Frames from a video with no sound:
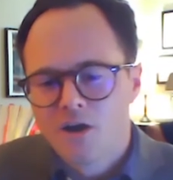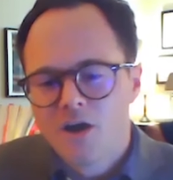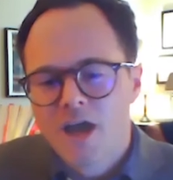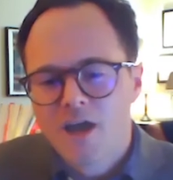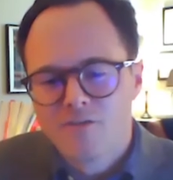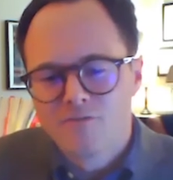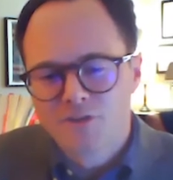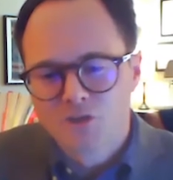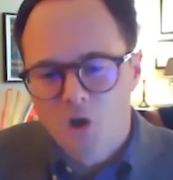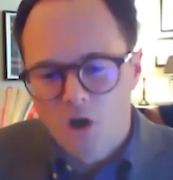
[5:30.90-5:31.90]
have
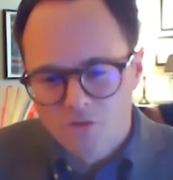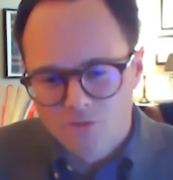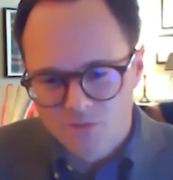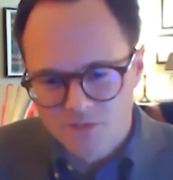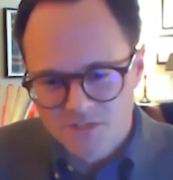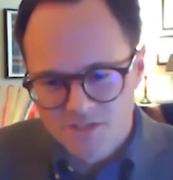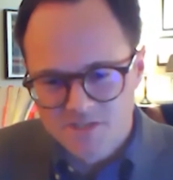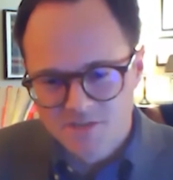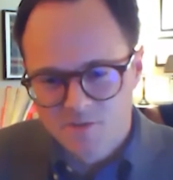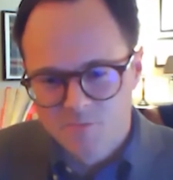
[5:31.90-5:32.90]
gone through the
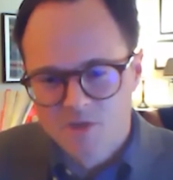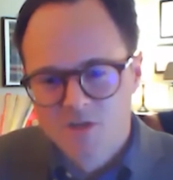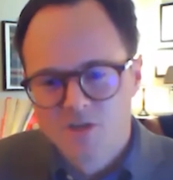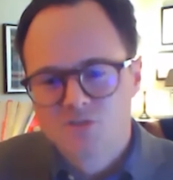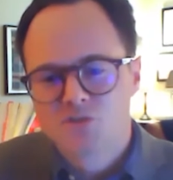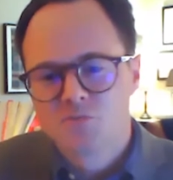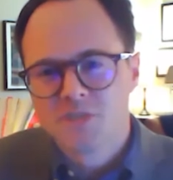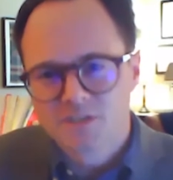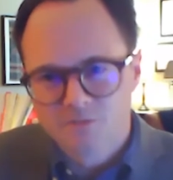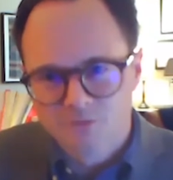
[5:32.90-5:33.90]
system to
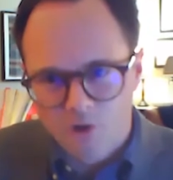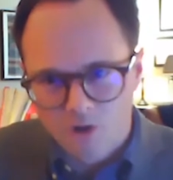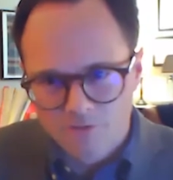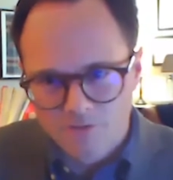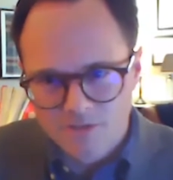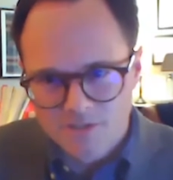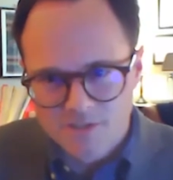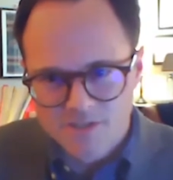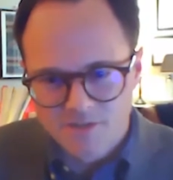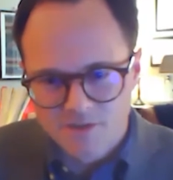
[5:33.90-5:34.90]
be involved in the
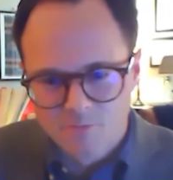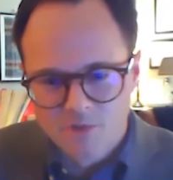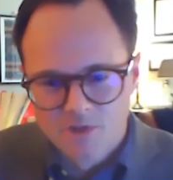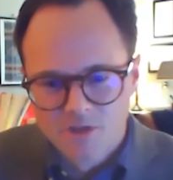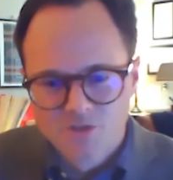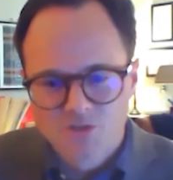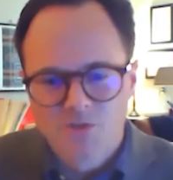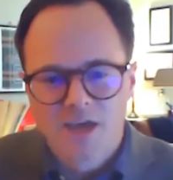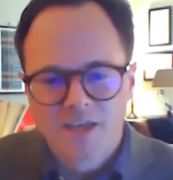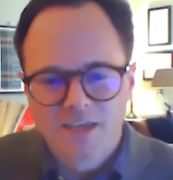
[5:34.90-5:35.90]
system so
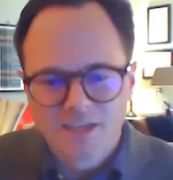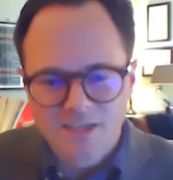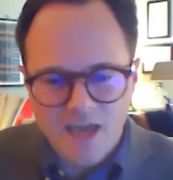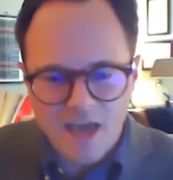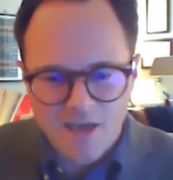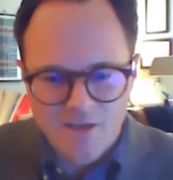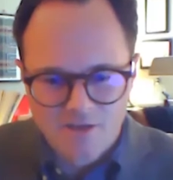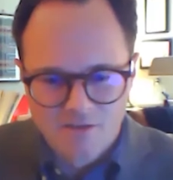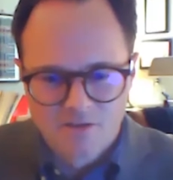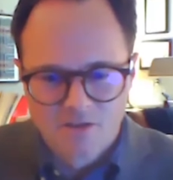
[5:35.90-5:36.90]
that it
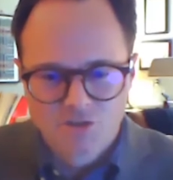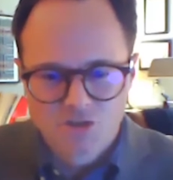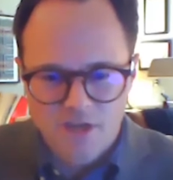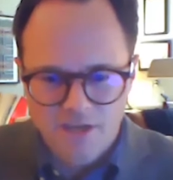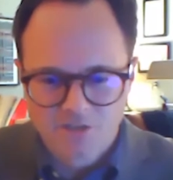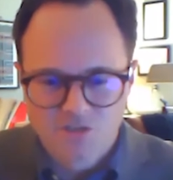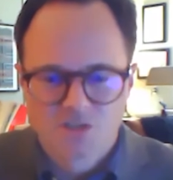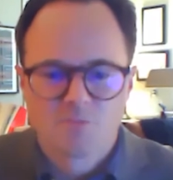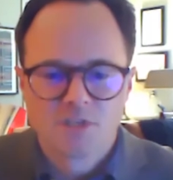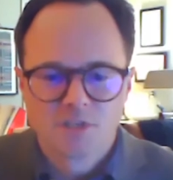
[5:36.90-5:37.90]
can change
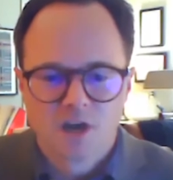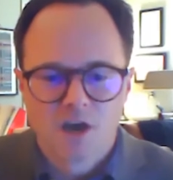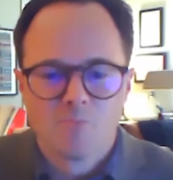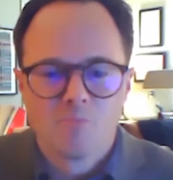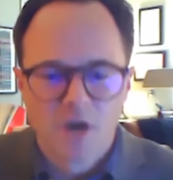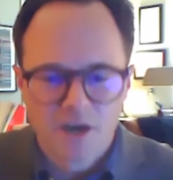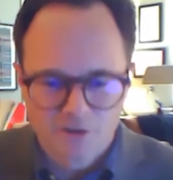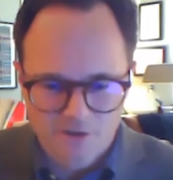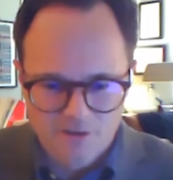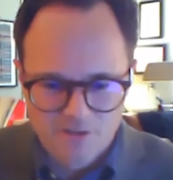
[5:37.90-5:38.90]
to be a
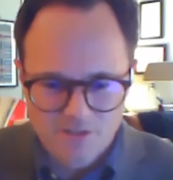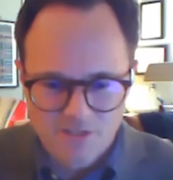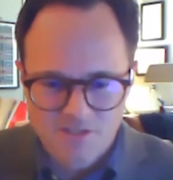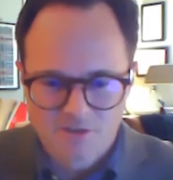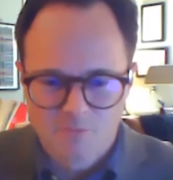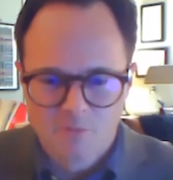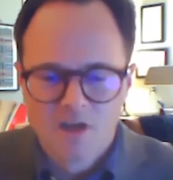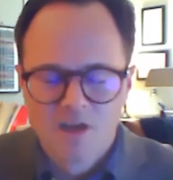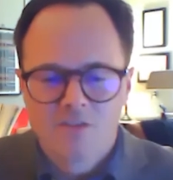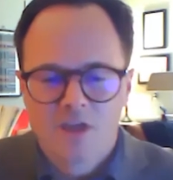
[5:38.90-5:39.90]
better system
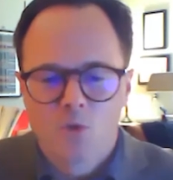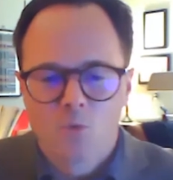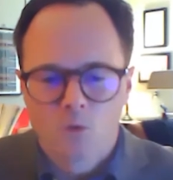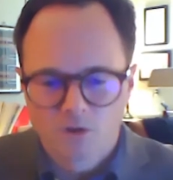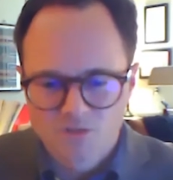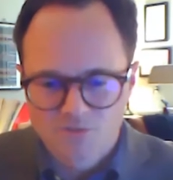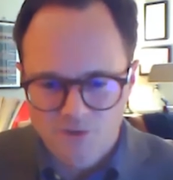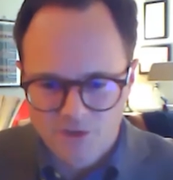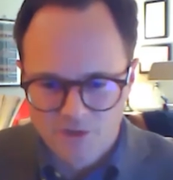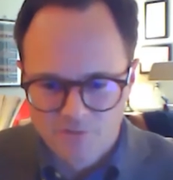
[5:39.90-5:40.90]
that works
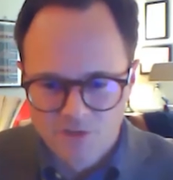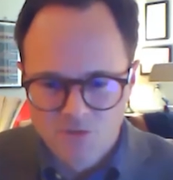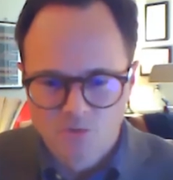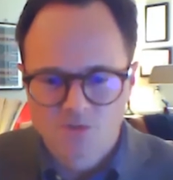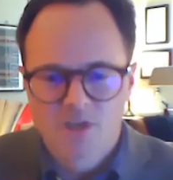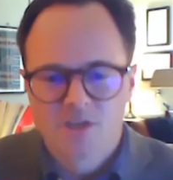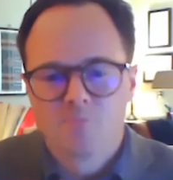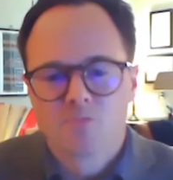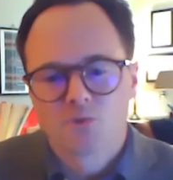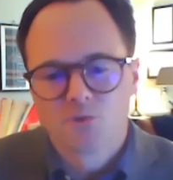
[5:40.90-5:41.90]
for individuals and
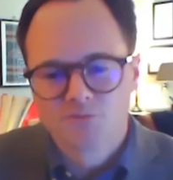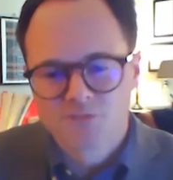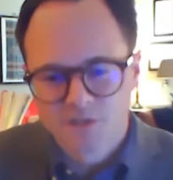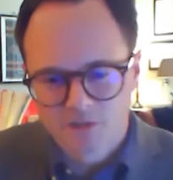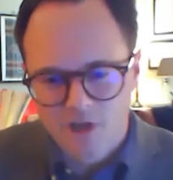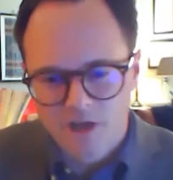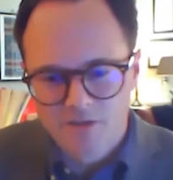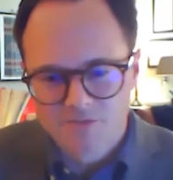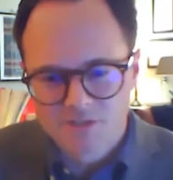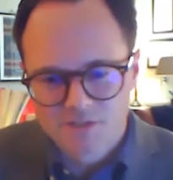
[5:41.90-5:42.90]
improves their
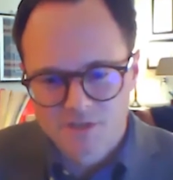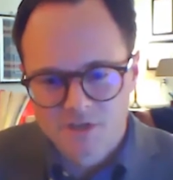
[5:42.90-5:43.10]
lives.